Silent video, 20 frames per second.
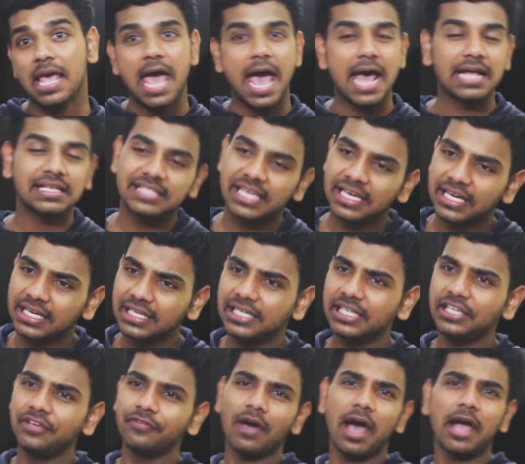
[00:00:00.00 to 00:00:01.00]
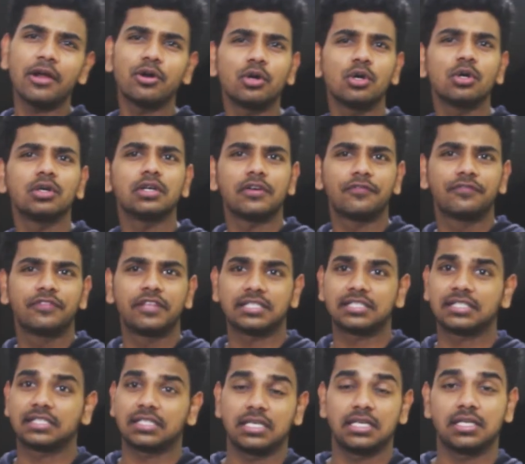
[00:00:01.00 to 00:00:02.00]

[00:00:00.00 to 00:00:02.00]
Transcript: And secondly, I don't know if this